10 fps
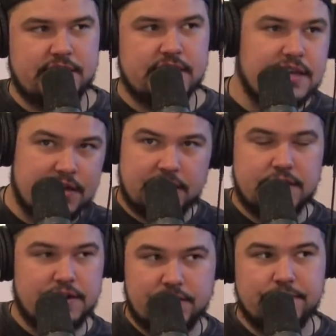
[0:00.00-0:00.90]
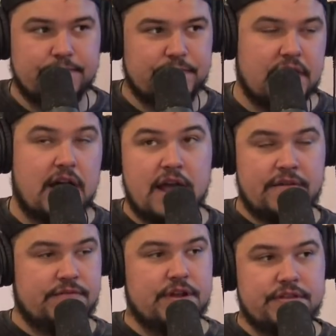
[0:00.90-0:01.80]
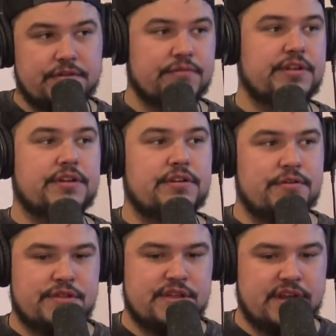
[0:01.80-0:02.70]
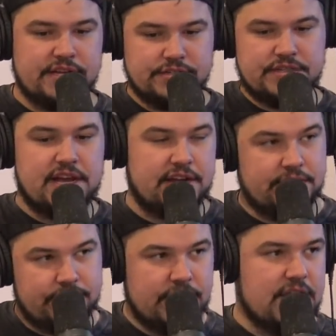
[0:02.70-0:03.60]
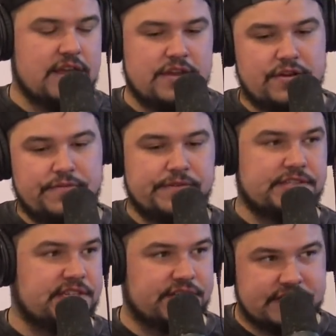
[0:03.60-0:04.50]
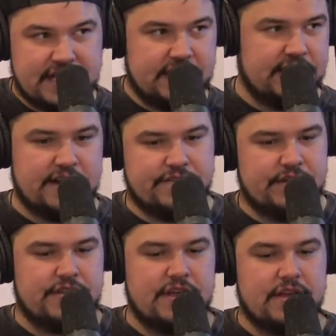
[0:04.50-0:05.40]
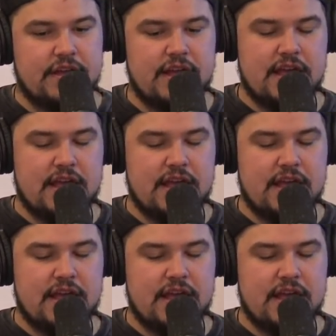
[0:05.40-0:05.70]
Like he, you know, I have nothing really to do with it. I just kind of, you know, facilitated everything.